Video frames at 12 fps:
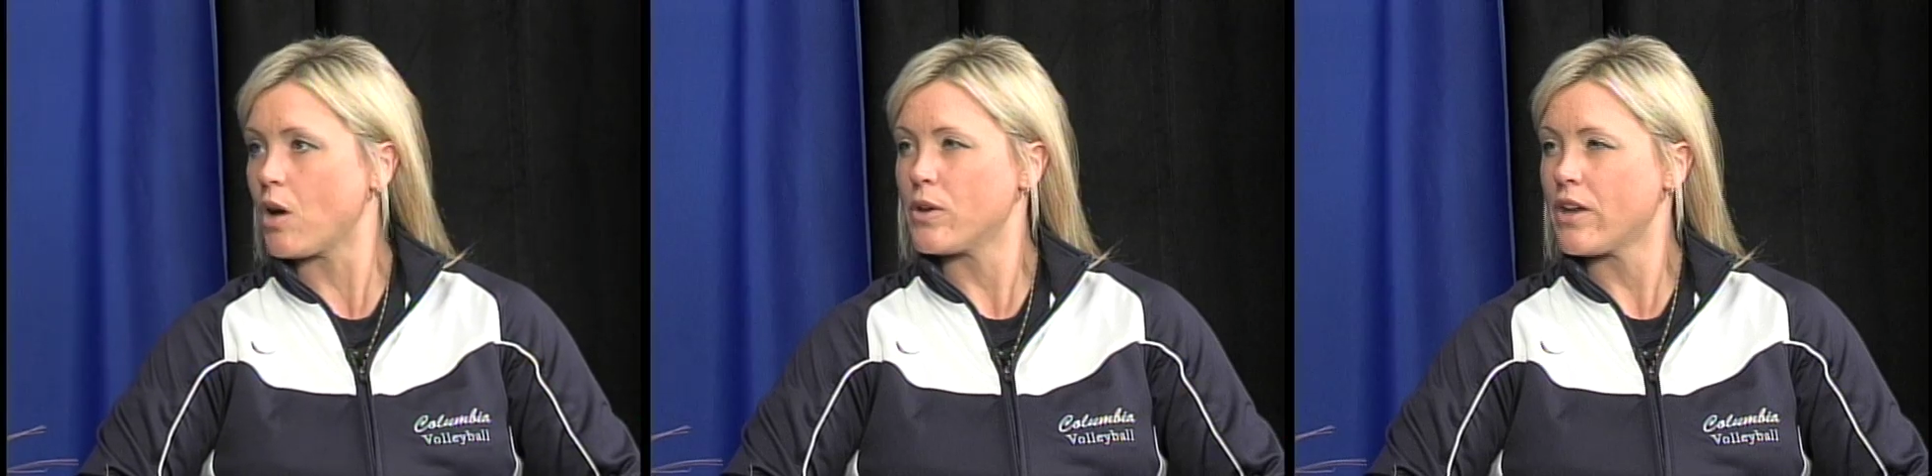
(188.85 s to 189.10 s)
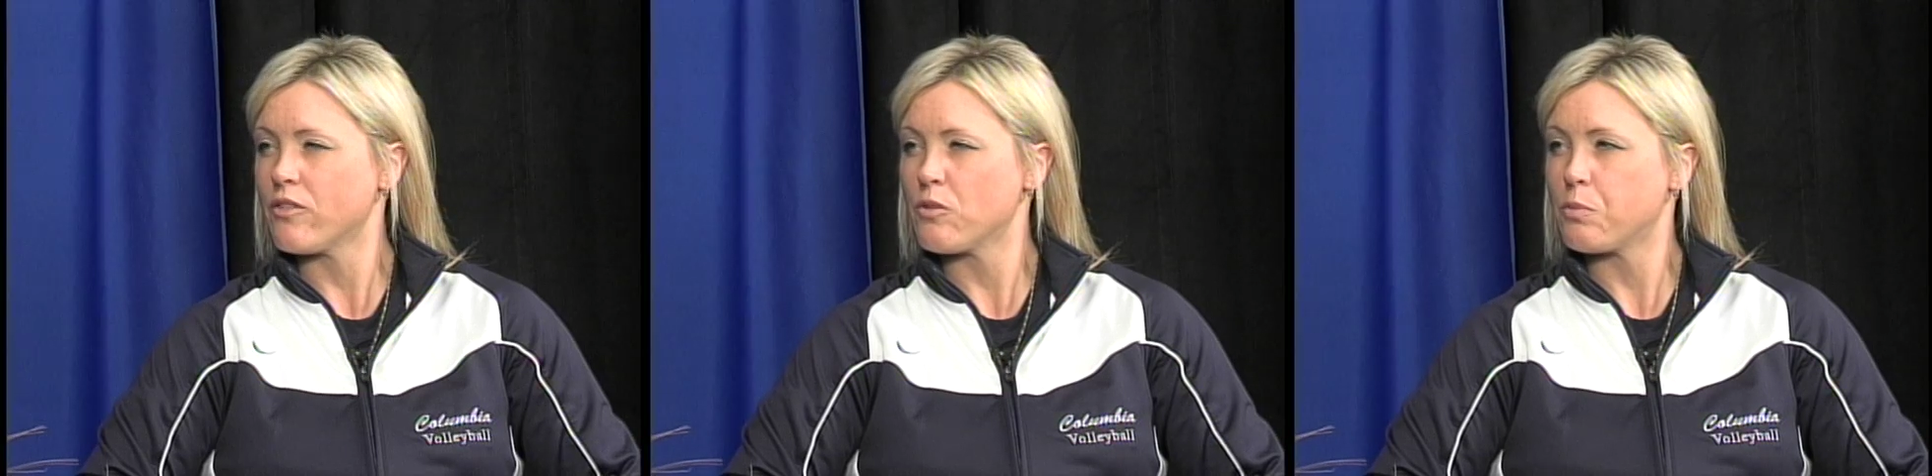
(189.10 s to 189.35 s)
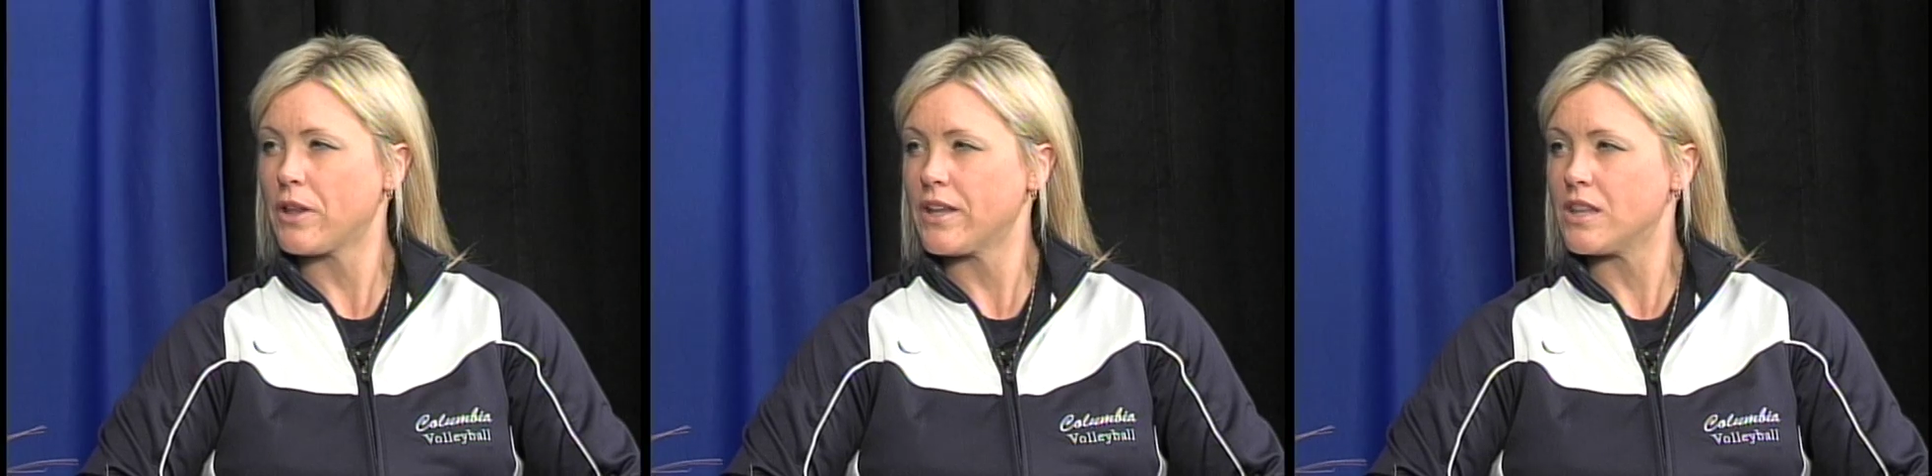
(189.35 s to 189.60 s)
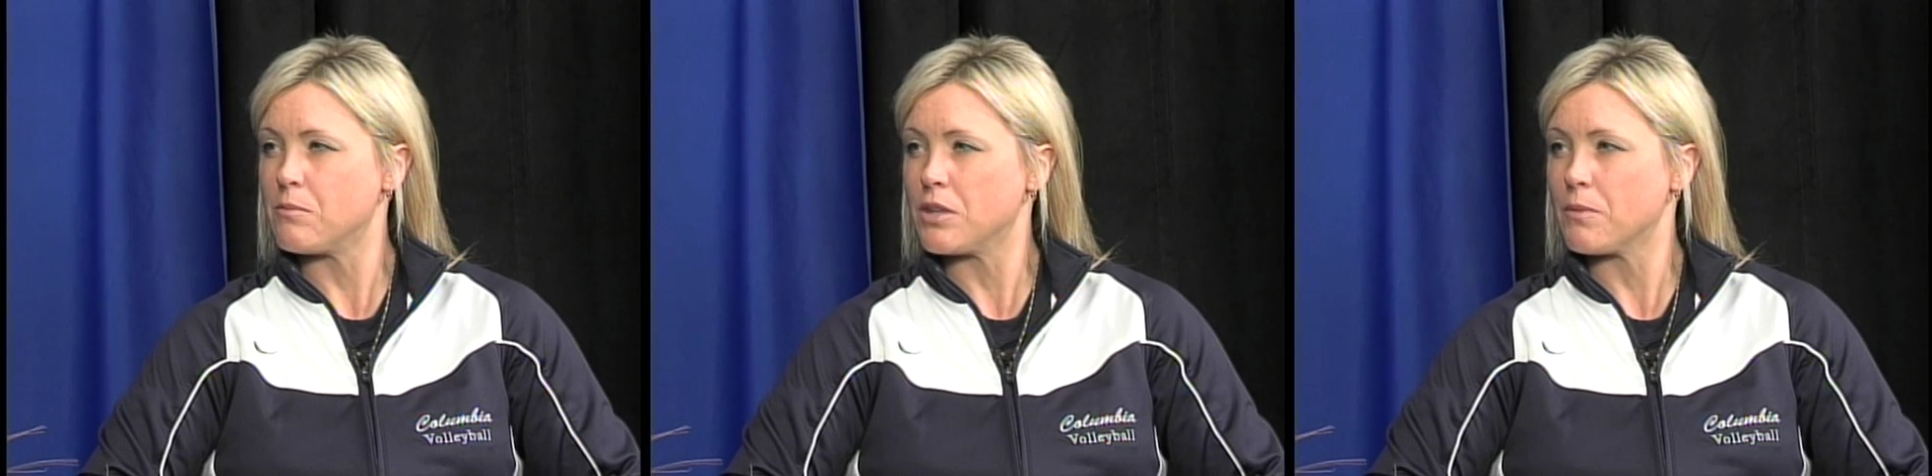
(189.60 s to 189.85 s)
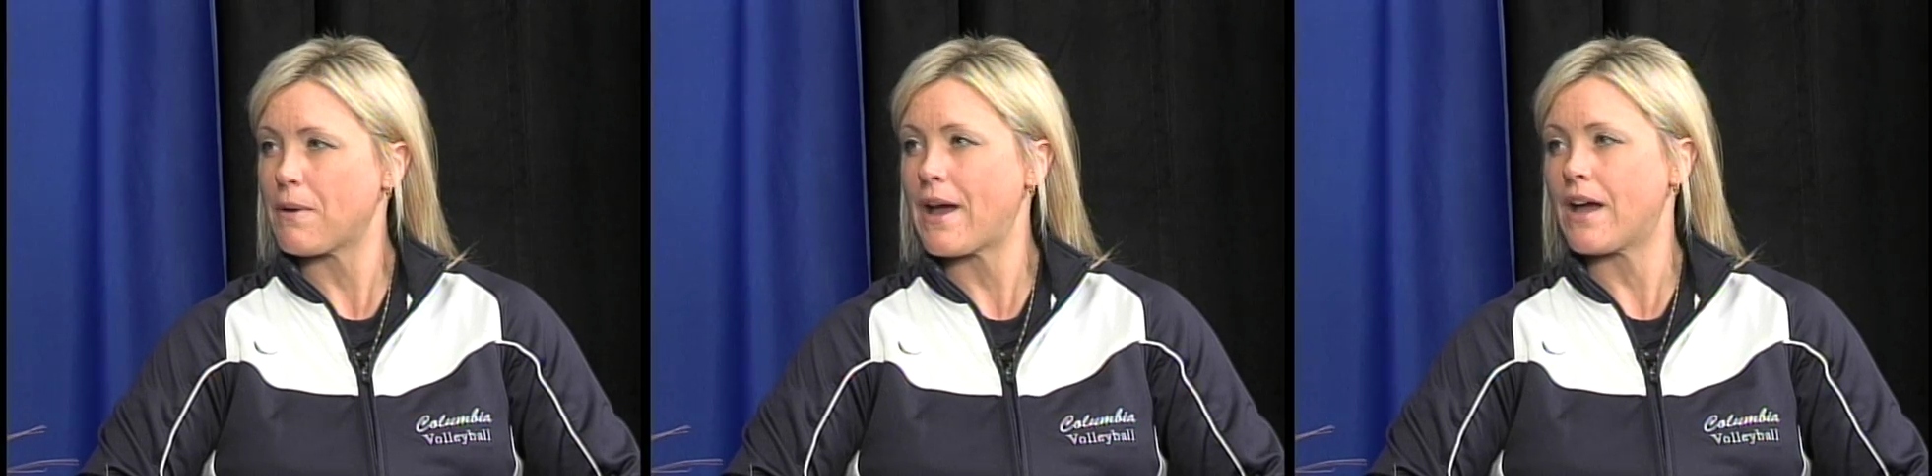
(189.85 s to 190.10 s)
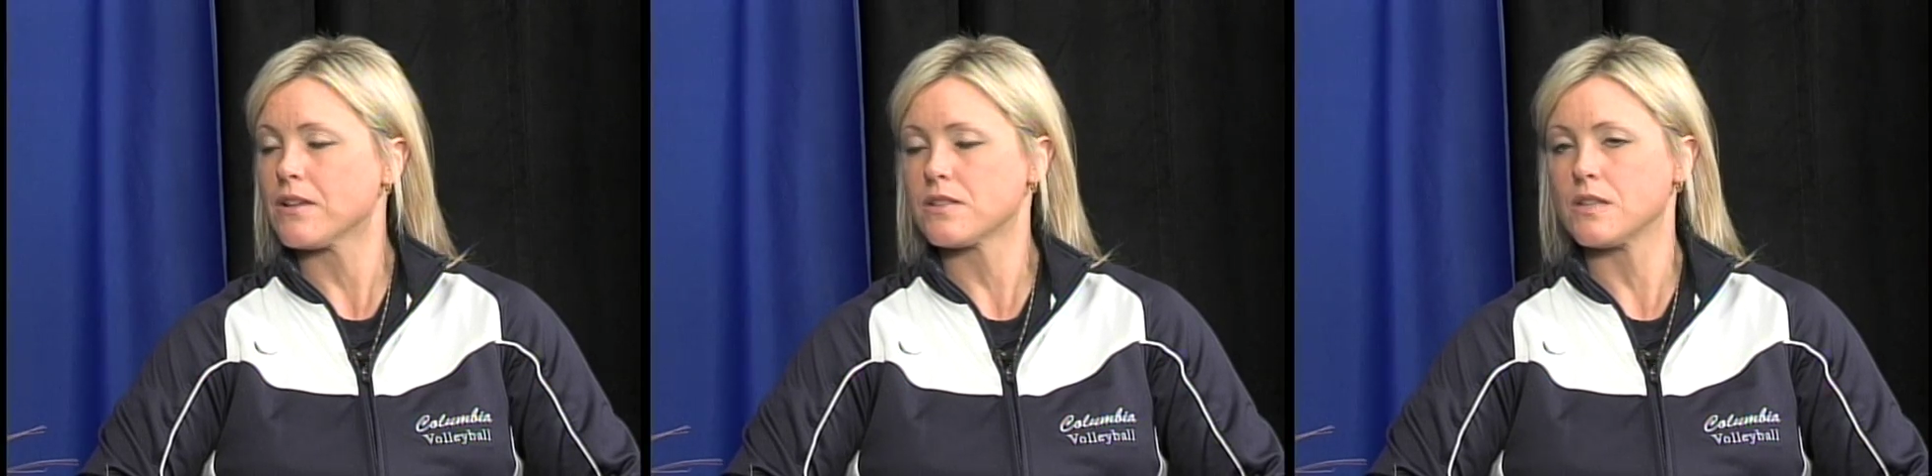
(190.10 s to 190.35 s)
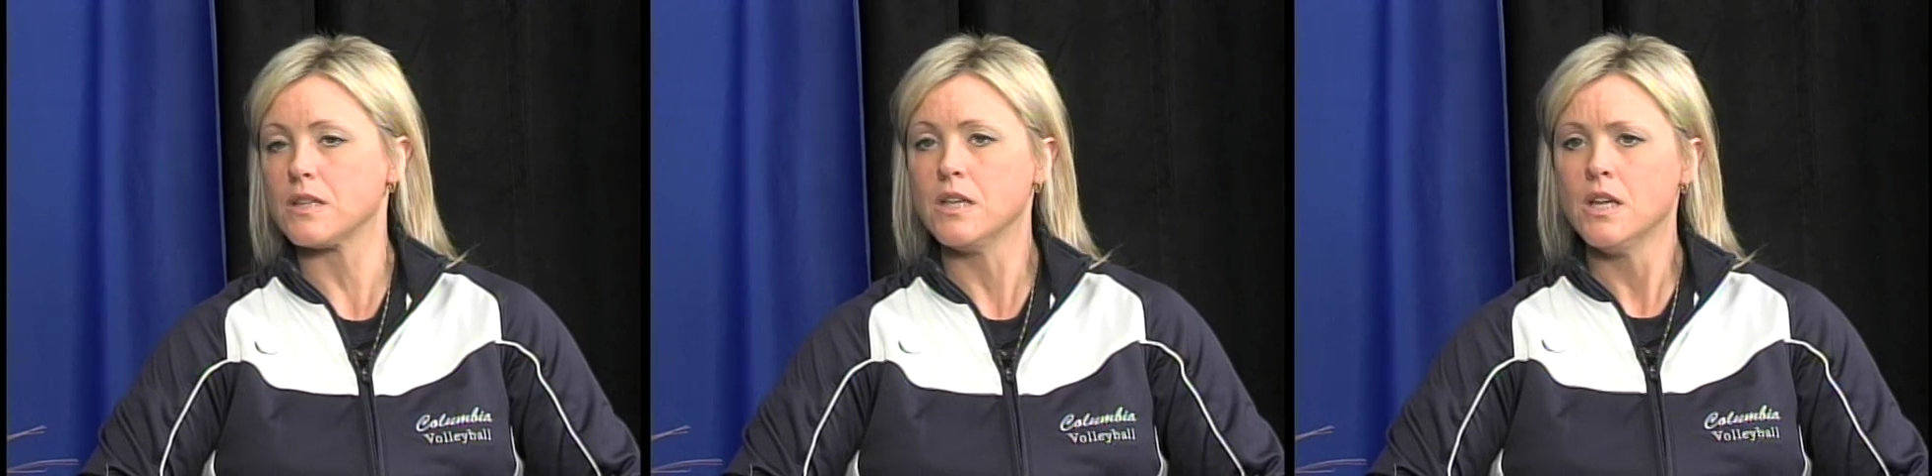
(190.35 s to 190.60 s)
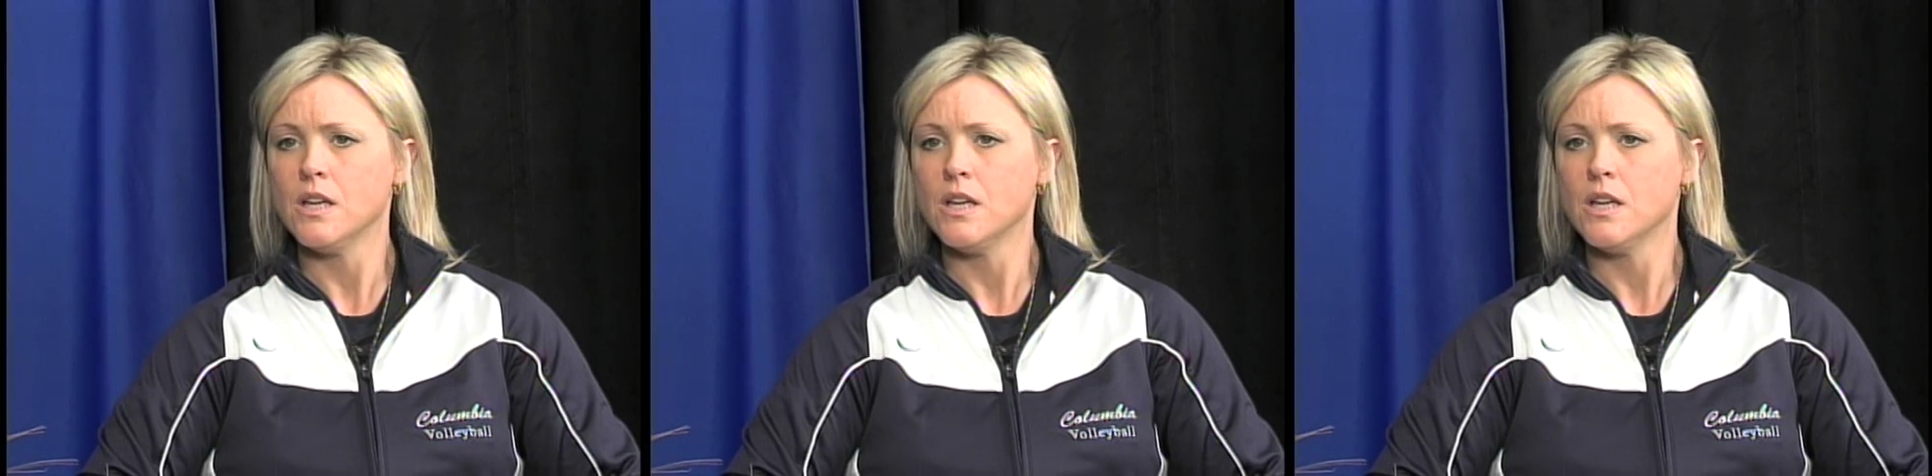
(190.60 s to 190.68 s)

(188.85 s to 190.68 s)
We haven't played them in the past, and